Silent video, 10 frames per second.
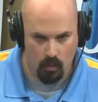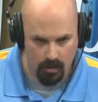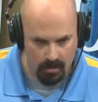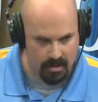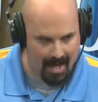
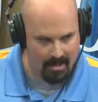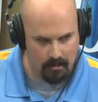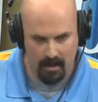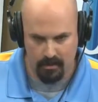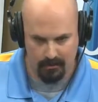We're the
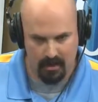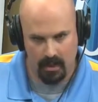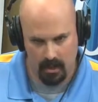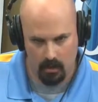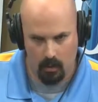taxpayers
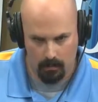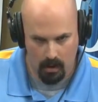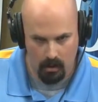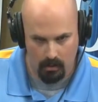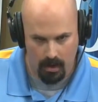funding your
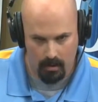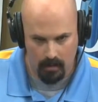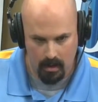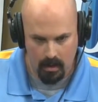program.